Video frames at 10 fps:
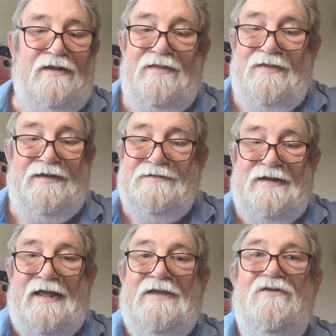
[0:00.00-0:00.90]
the things
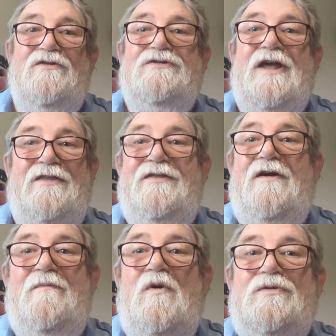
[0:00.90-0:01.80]
that I use
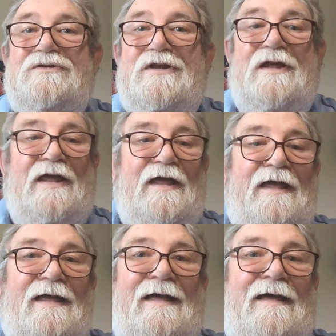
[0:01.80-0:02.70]
the most.
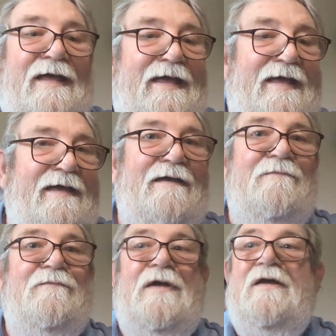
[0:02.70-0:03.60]

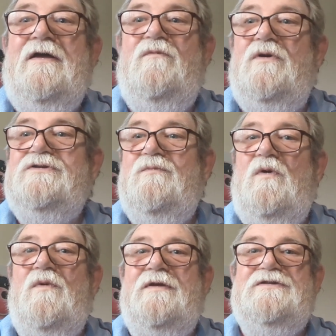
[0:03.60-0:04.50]

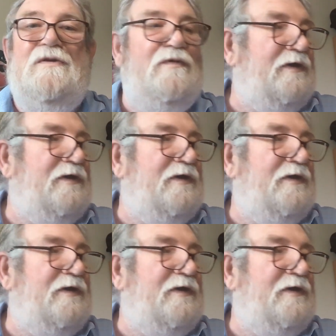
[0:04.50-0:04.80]
What way shall we